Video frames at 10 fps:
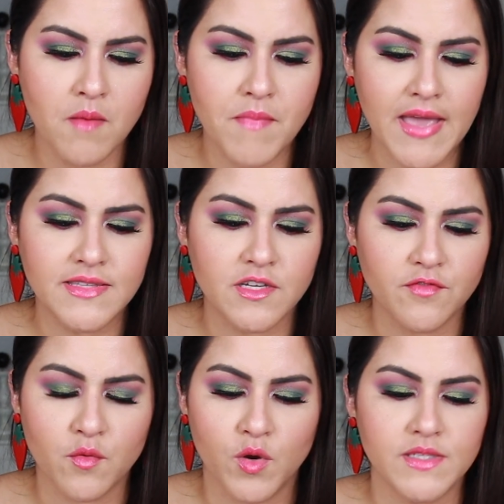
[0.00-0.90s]
make
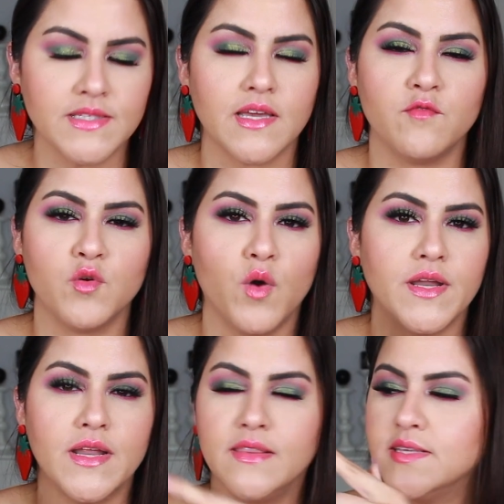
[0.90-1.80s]
different ones, like if you
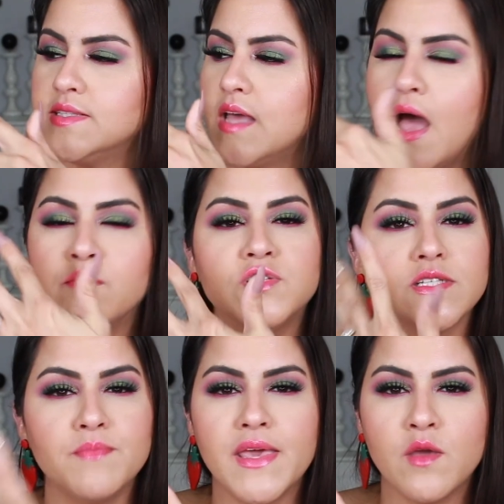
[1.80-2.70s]
wanted this. I'm
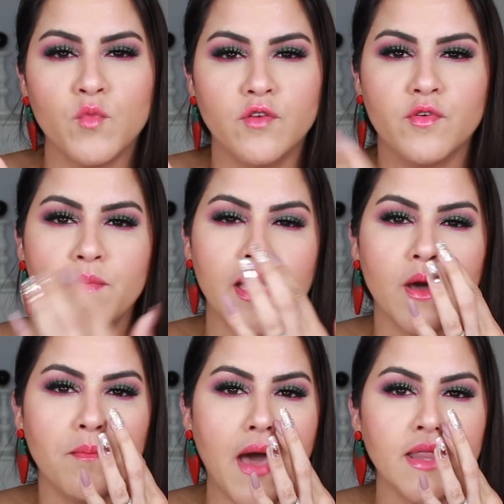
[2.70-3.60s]
just making one for
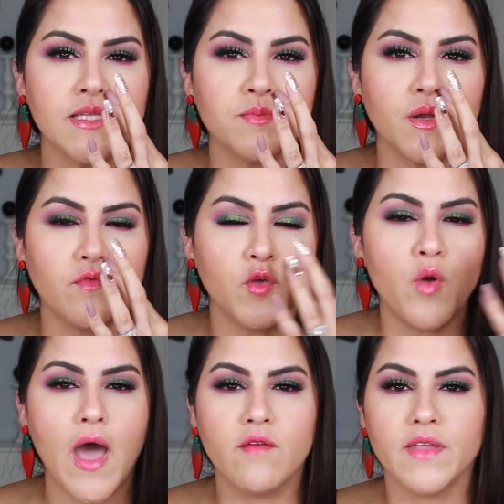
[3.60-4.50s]
makeup palettes, but if
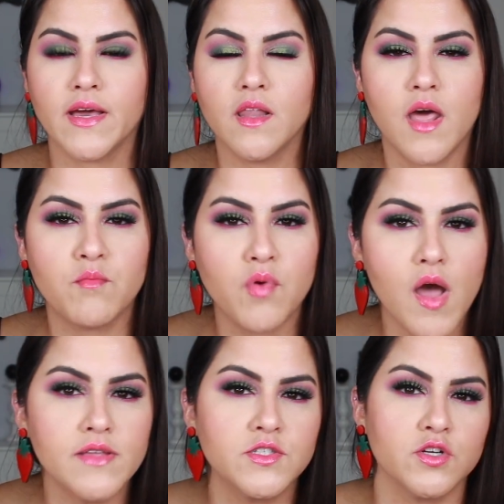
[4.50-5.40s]
you have like a lot of
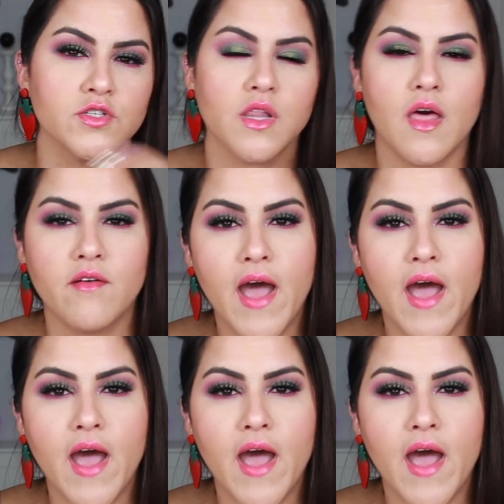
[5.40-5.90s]
bronzers, a lot of